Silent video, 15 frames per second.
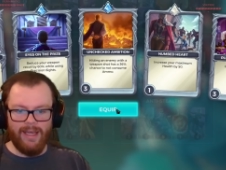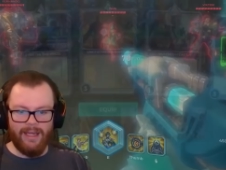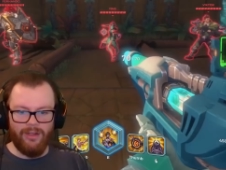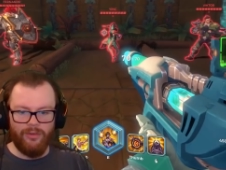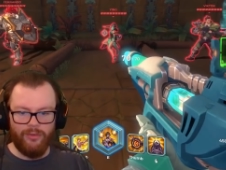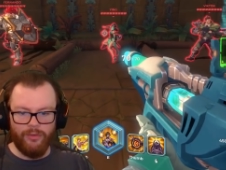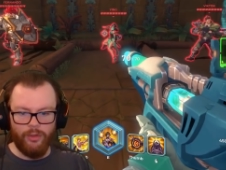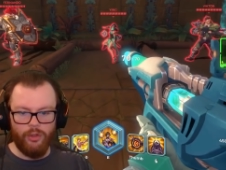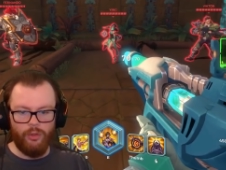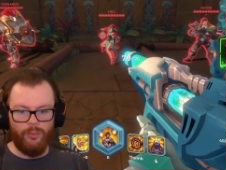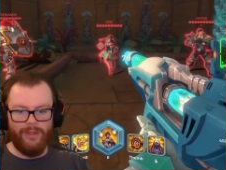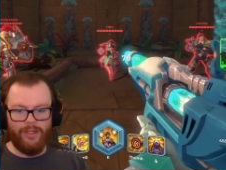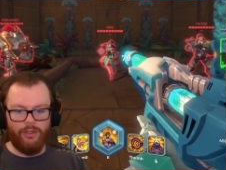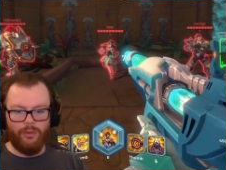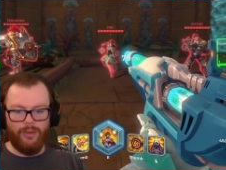And so
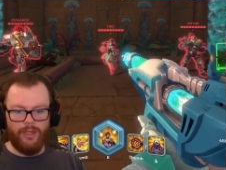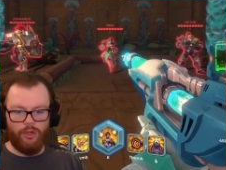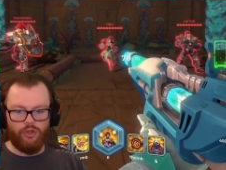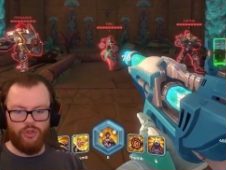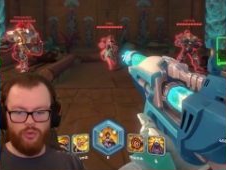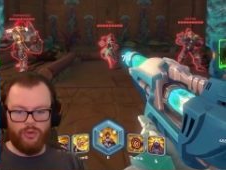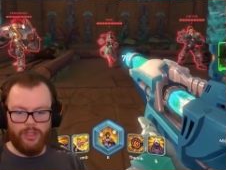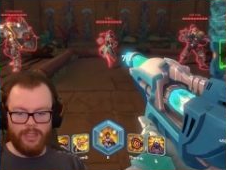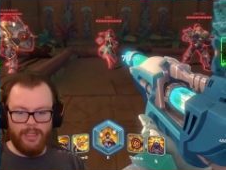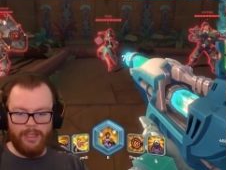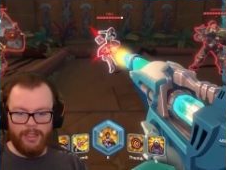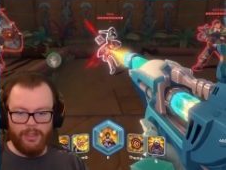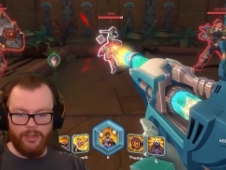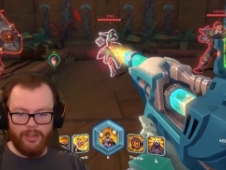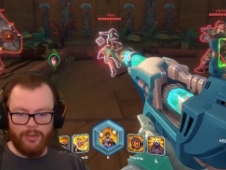we can go ahead and shoot the Ying
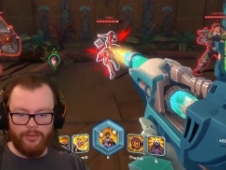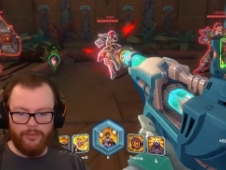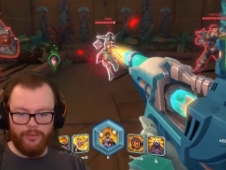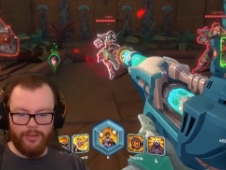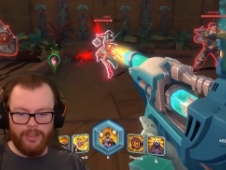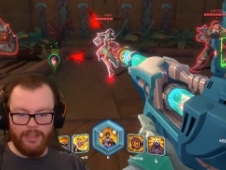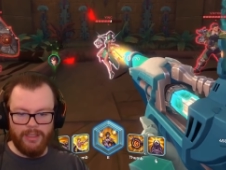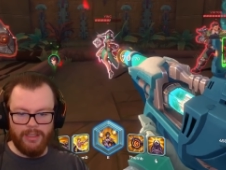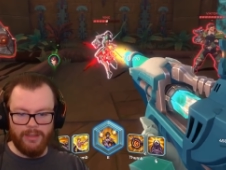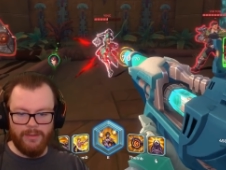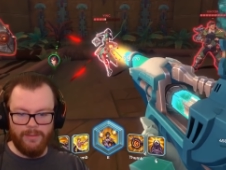here and see...